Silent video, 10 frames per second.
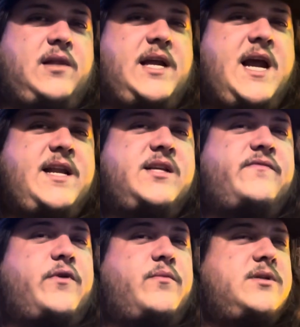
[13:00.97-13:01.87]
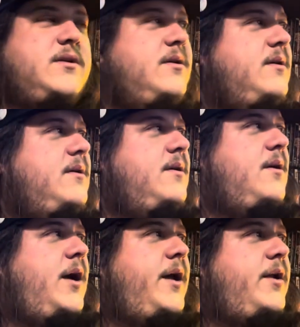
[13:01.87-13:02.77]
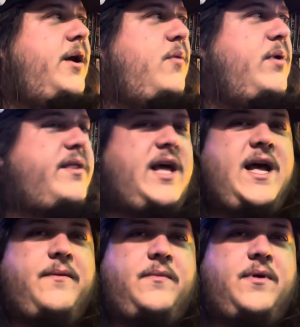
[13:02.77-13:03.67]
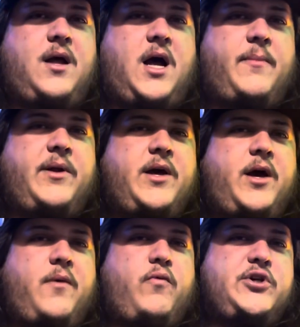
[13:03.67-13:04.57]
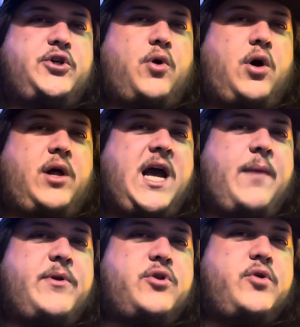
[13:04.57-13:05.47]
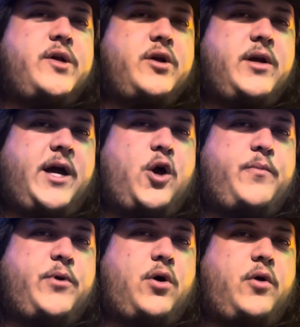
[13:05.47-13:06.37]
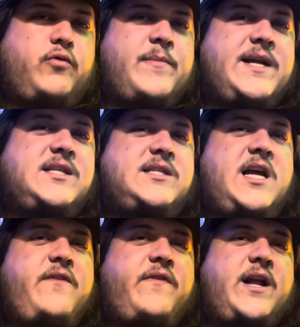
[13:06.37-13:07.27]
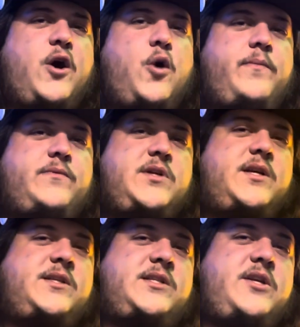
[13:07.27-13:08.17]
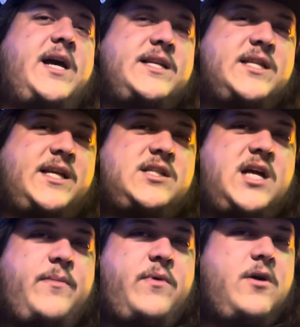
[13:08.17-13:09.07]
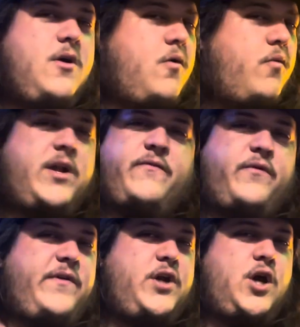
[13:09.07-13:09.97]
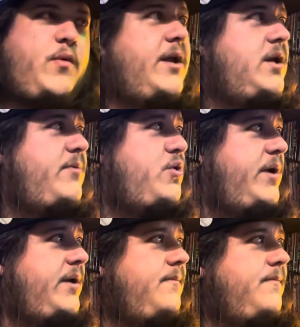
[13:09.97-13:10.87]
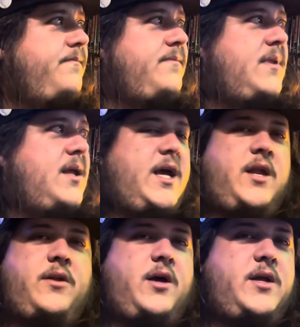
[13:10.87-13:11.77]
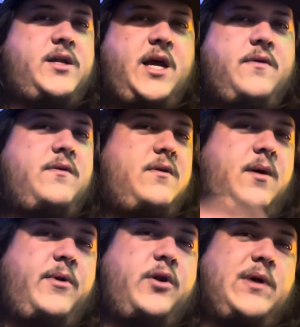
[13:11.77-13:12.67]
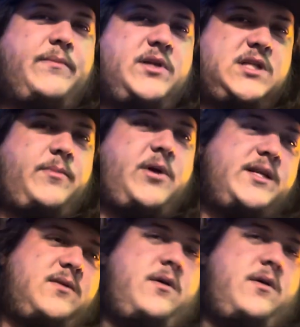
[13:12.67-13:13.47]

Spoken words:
late 80s films. And with that, I'm going to wish you all a Happy New Year. I hope you all remain safe, and I hope to see you guys next time, whatever video we end up doing. And, yeah, I'm going to wrap this up, guys.